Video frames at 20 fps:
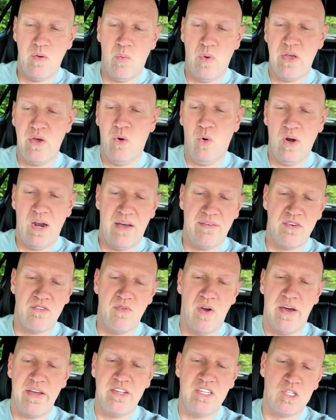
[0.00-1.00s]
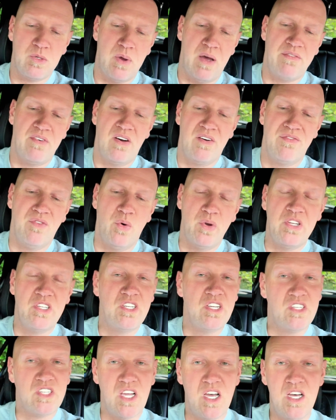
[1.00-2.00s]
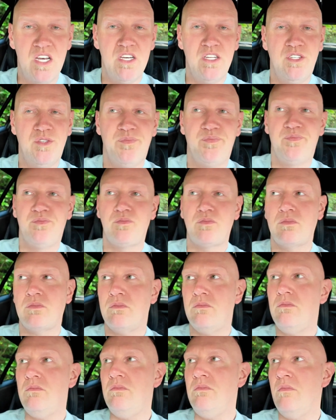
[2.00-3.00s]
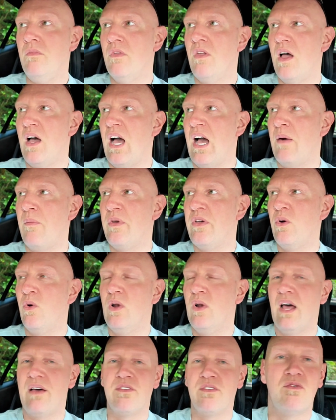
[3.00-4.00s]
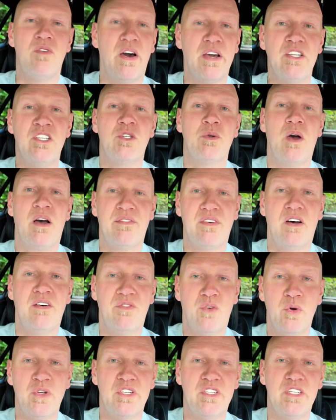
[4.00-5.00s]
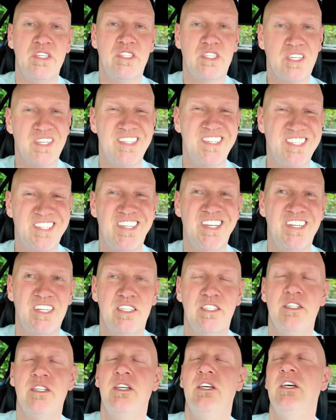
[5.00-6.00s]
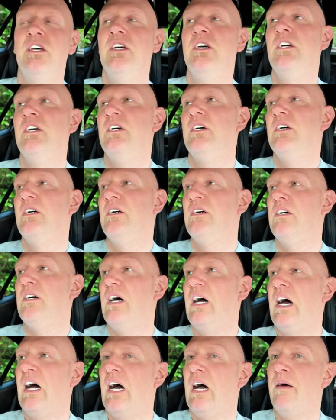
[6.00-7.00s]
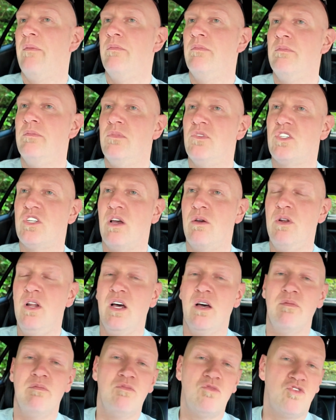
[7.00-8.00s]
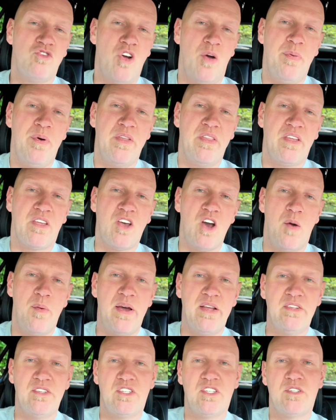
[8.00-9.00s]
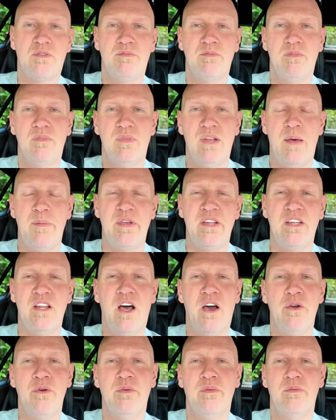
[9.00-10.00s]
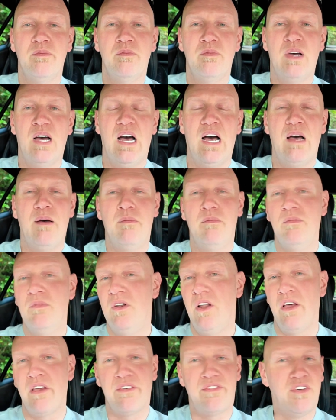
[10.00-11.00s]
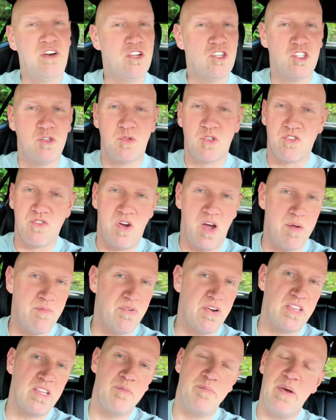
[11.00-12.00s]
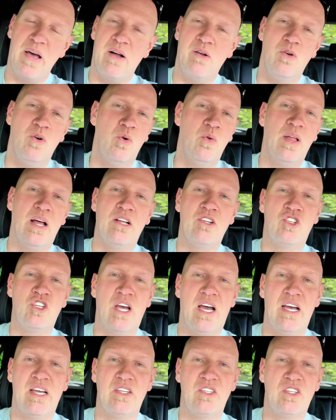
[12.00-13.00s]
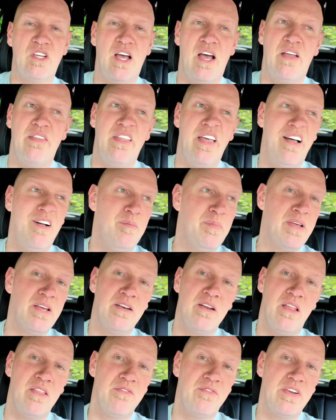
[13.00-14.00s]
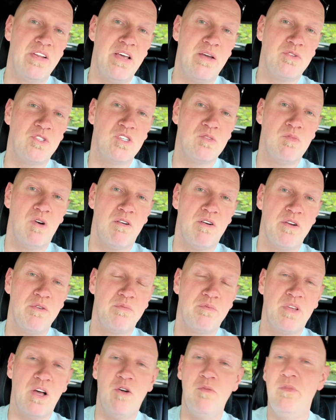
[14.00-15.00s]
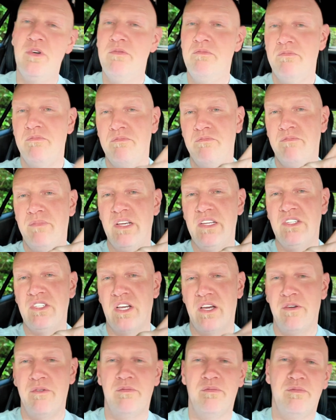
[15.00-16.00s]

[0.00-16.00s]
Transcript: We all have a right to have our voices heard, and we all right to have our voices considered. So look, drop it in the comments, let me know. Like, follow, subscribe, ring the bell, all that jazz, and there'll be another video tomorrow. Goldman, peace out.